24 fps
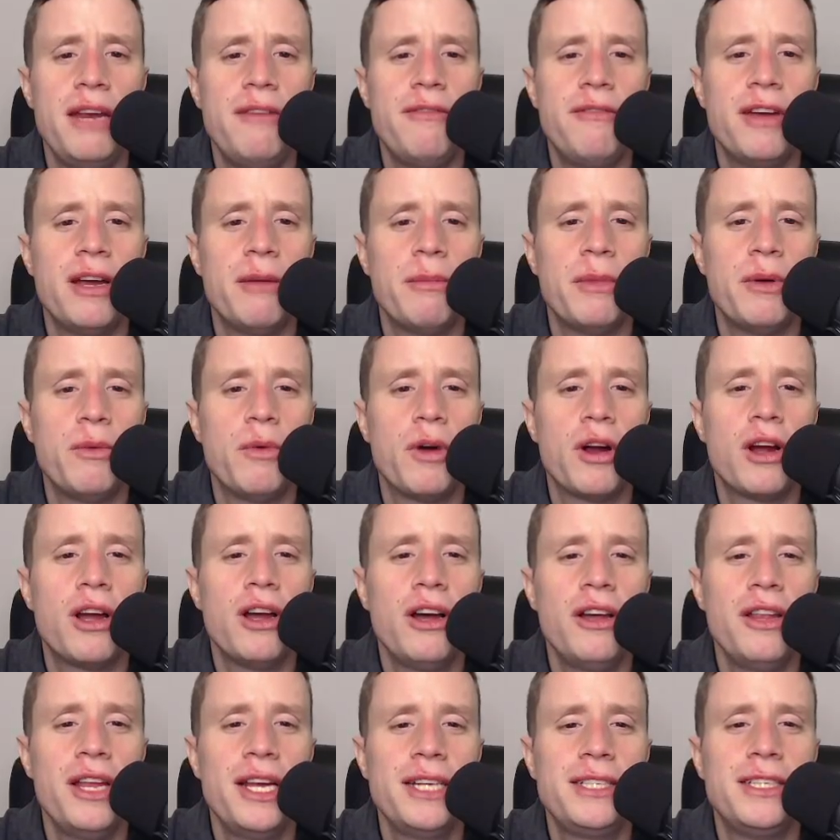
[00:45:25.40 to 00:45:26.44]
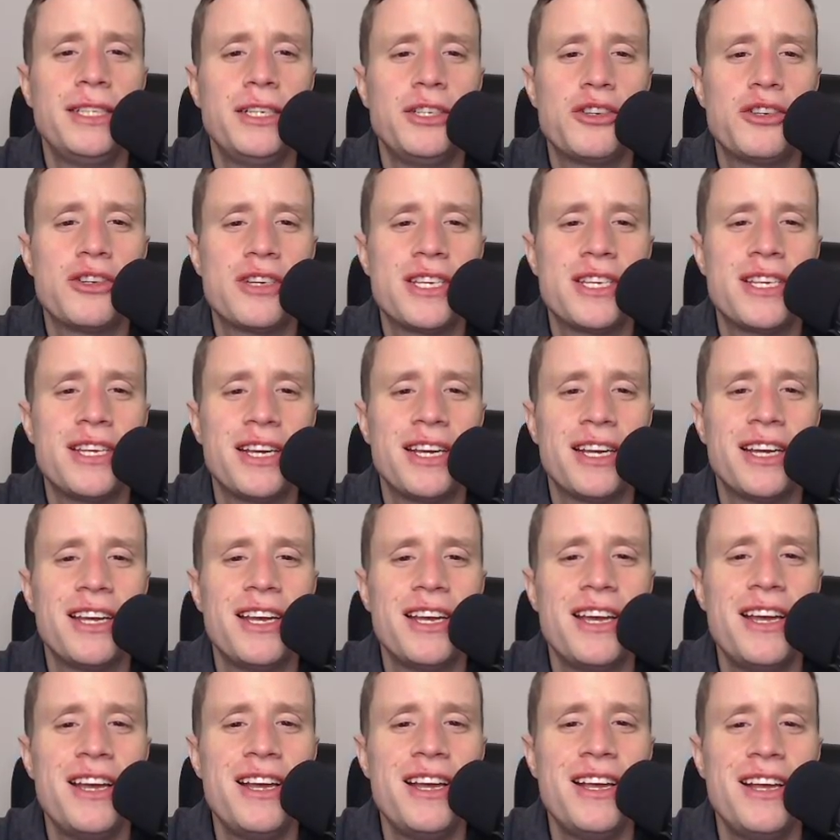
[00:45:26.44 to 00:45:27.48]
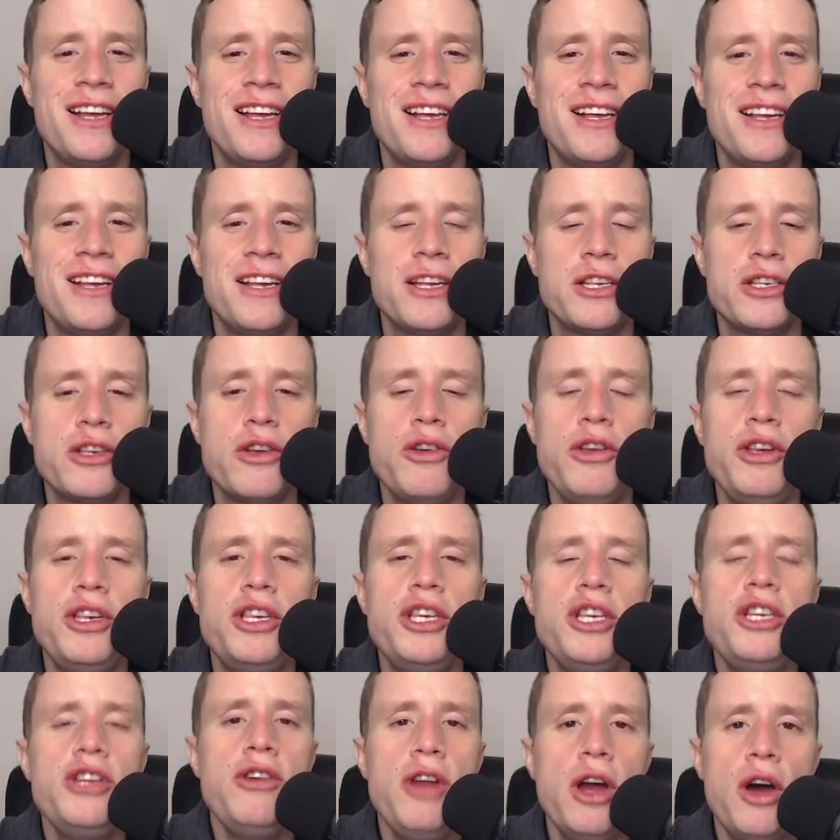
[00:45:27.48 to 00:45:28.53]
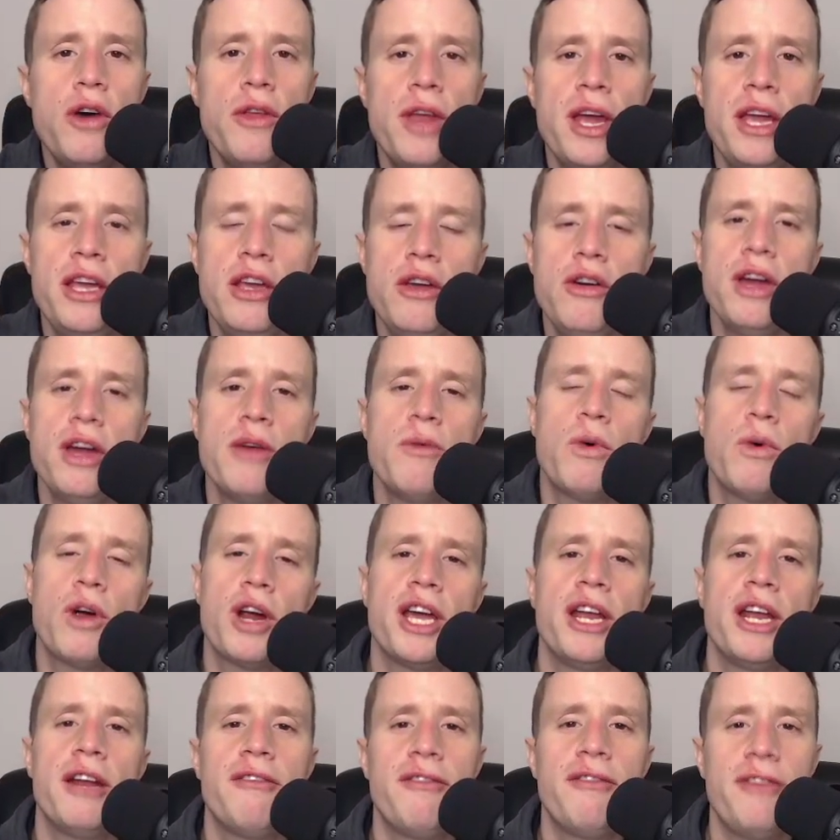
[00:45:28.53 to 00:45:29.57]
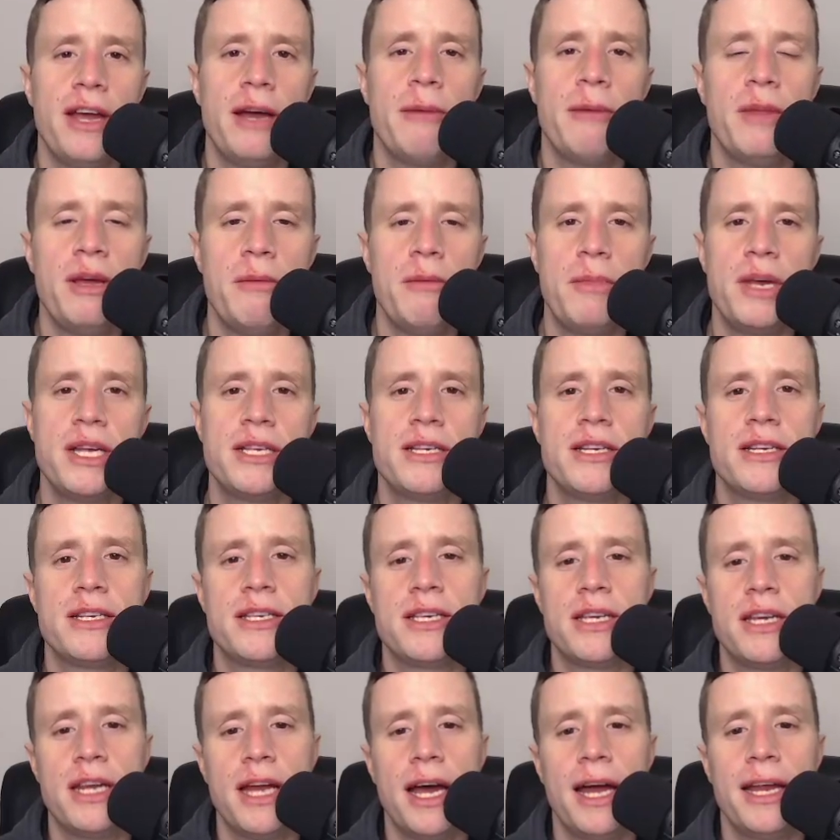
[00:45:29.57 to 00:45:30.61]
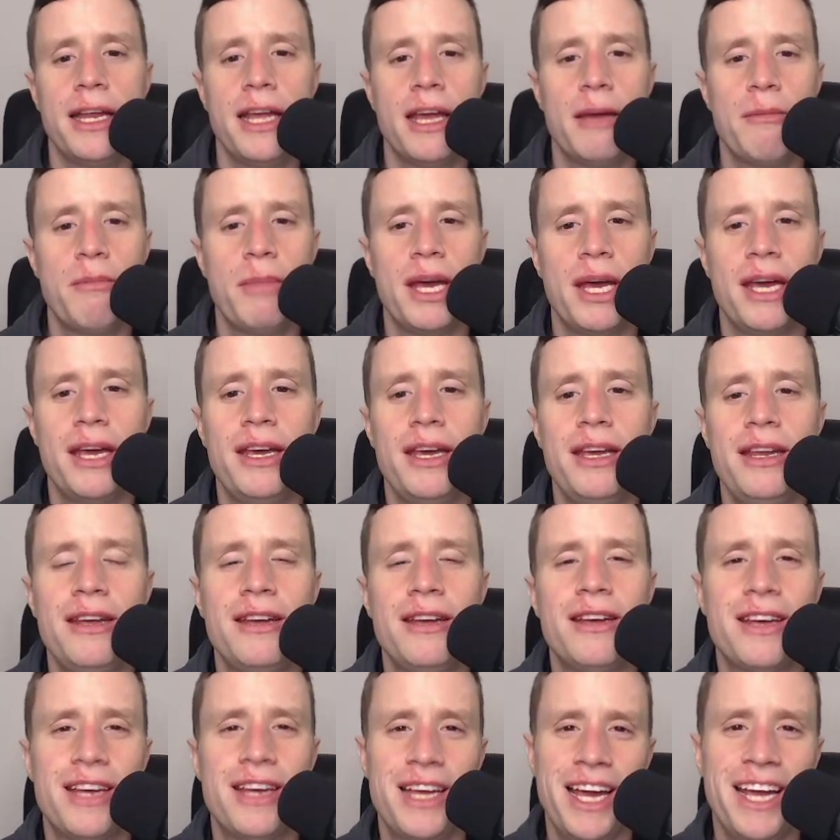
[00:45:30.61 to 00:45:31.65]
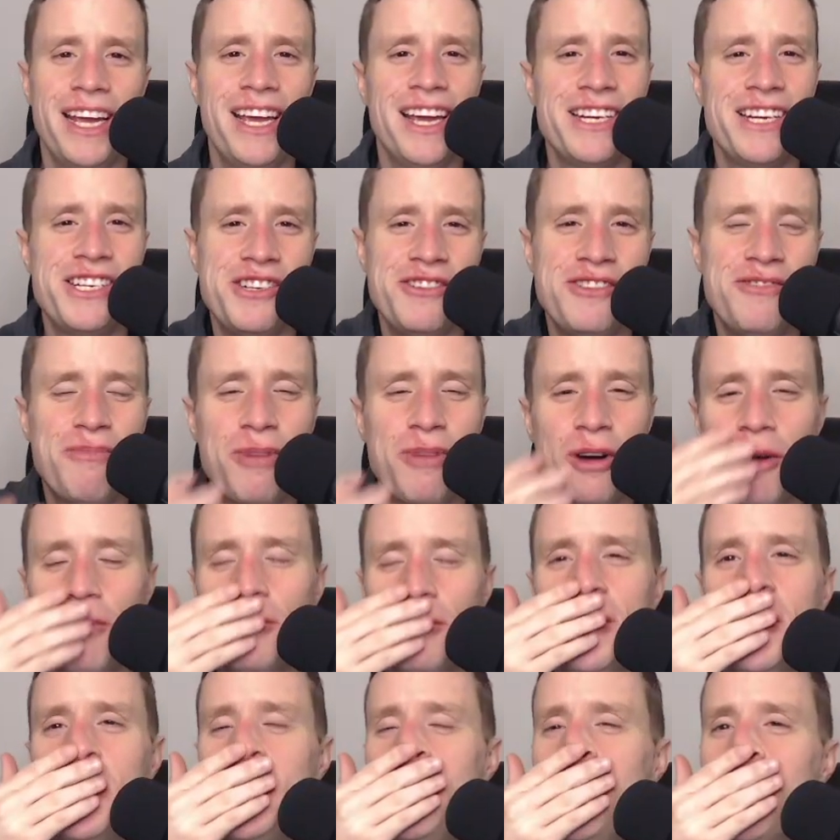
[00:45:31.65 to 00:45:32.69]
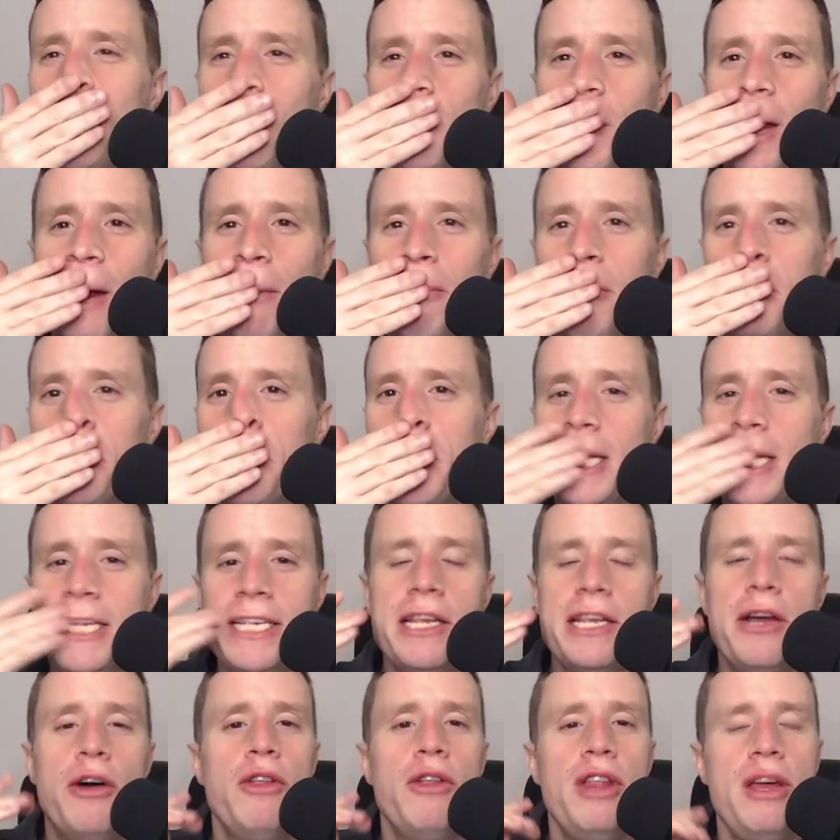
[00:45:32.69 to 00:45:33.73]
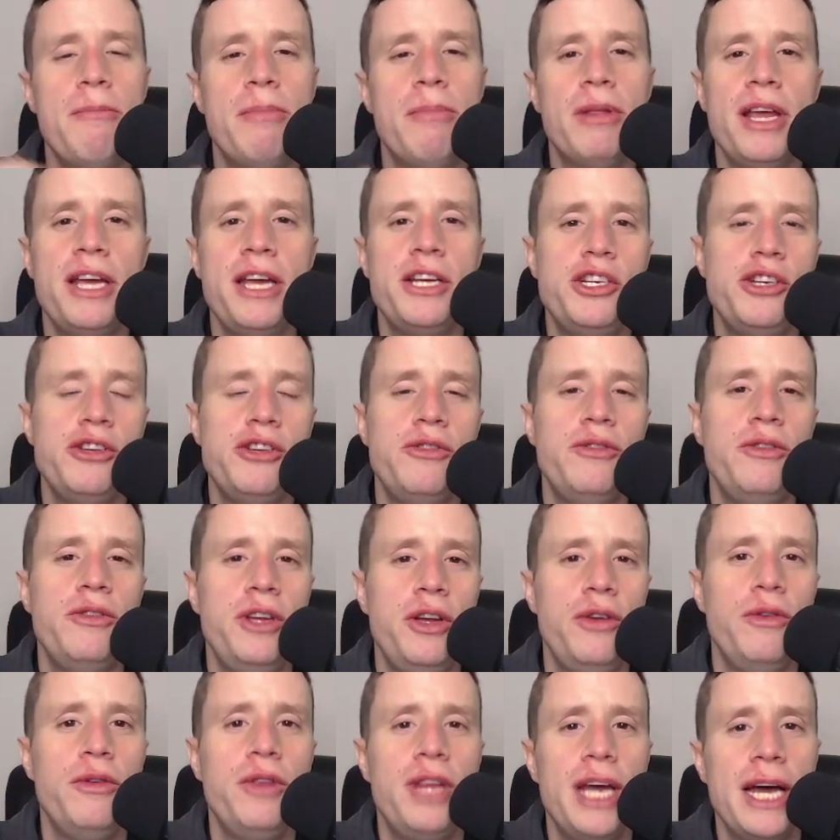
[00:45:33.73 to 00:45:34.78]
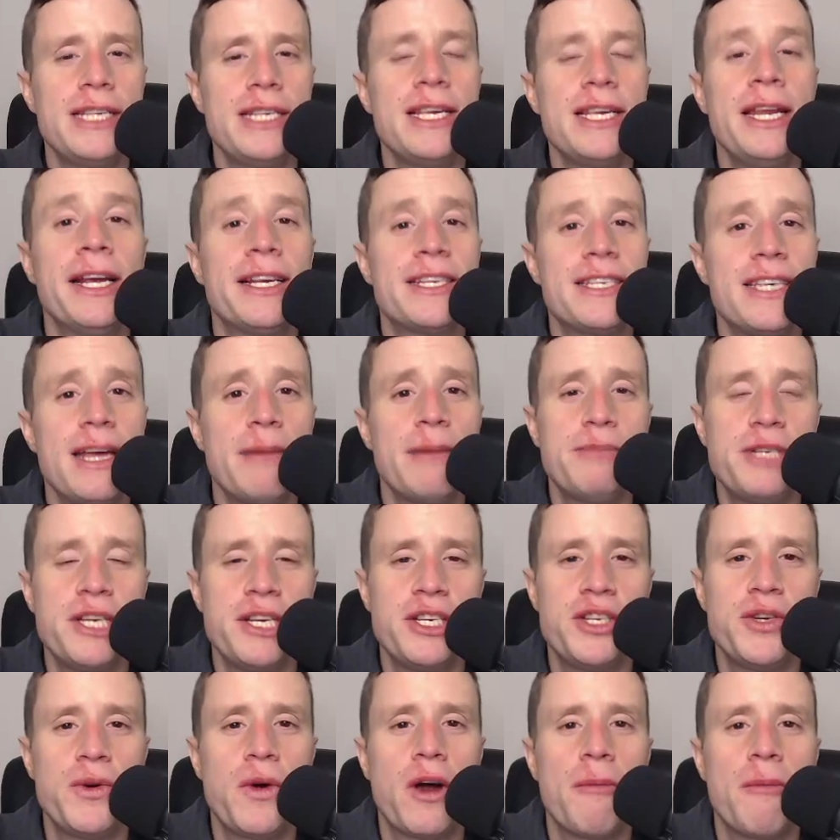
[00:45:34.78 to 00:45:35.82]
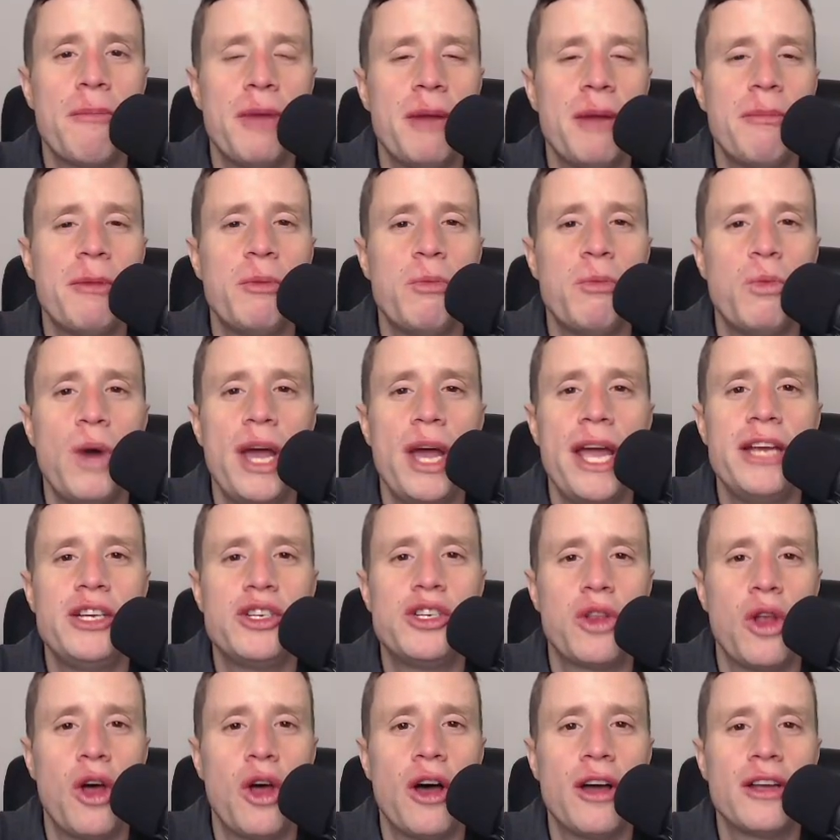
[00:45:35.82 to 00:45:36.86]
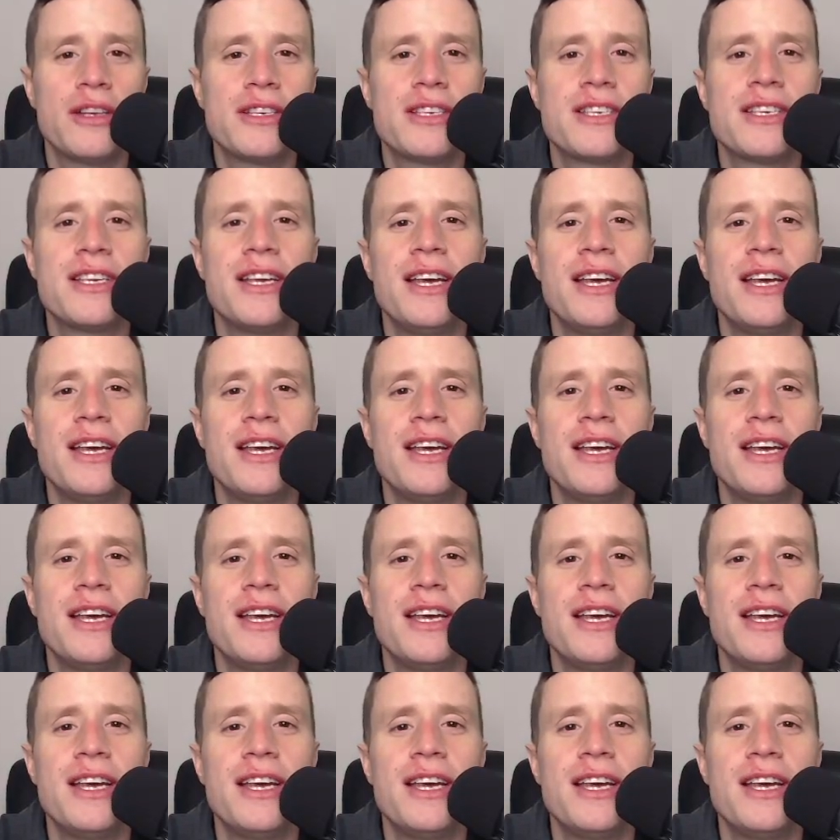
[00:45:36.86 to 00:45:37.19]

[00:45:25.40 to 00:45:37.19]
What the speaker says: family work. Oh, that's interesting. So did you know that you can work in a family business and not get paid? I guess you probably did know that, but that's the only place that's an exception to our minimum wage laws.